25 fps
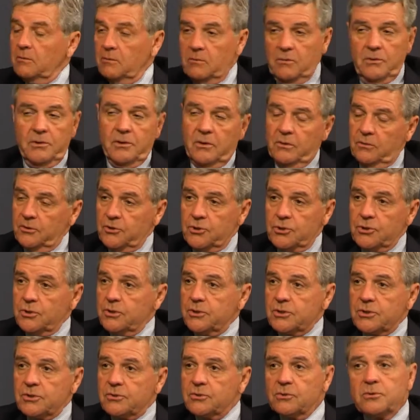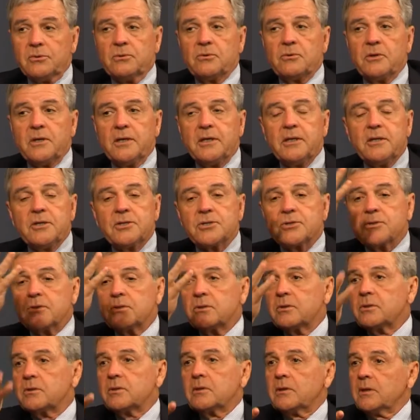insurance through Great
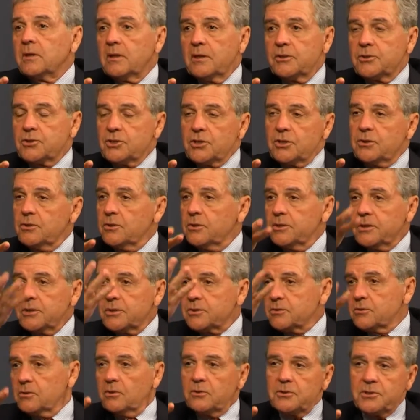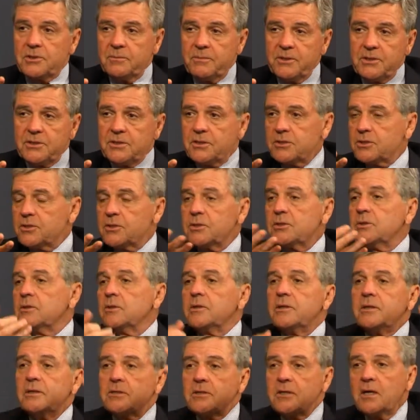Eastern, securities through OCBC
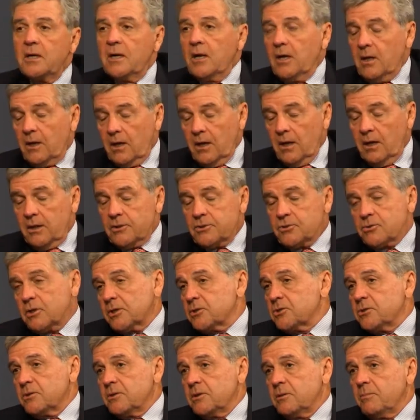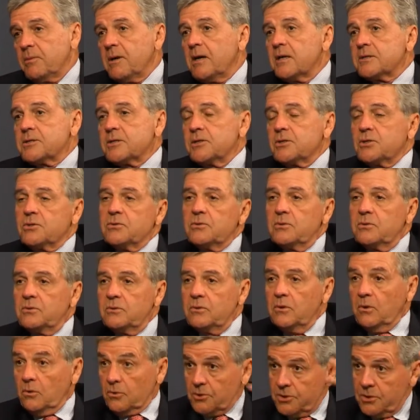Securities, structured deposits
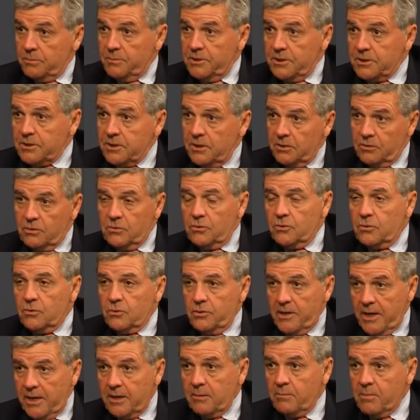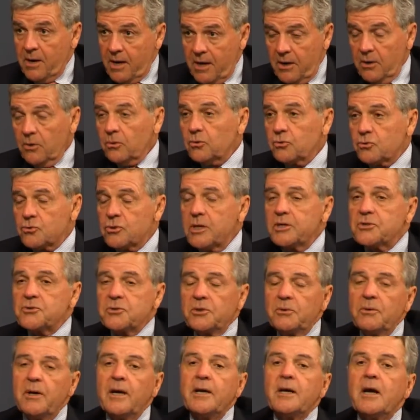through OCBC created by our own
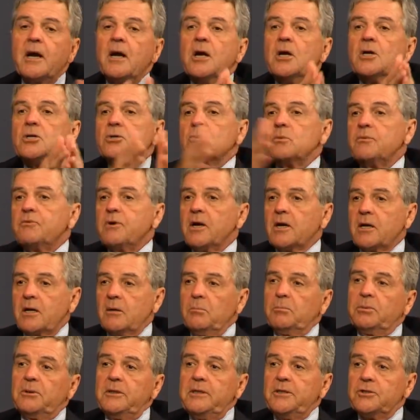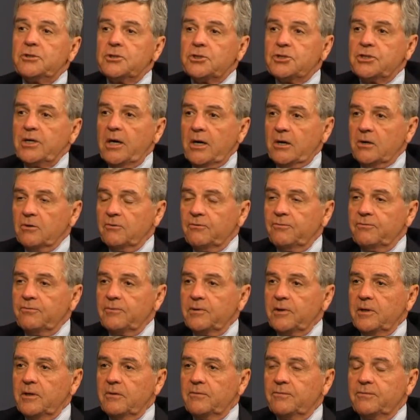treasury, right? So we've got a complete
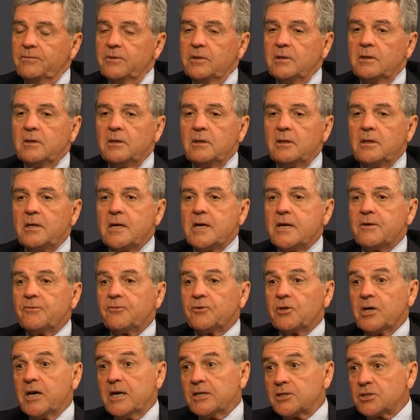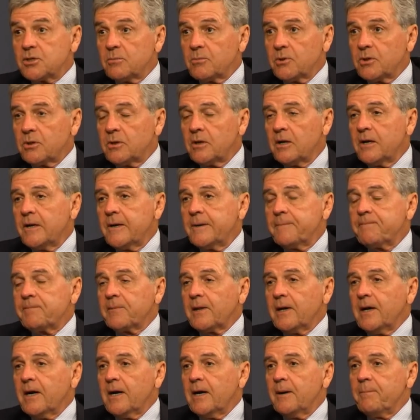shelf. If the customer
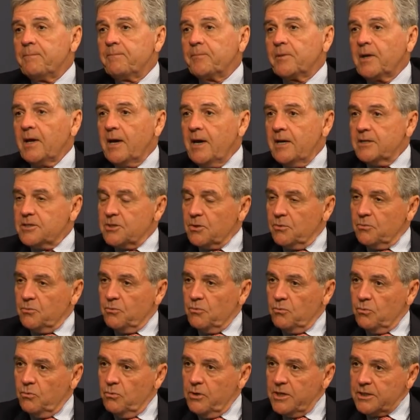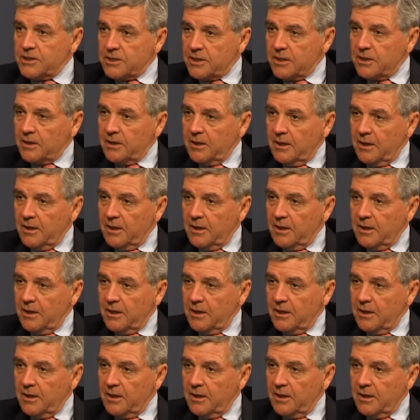has a risk,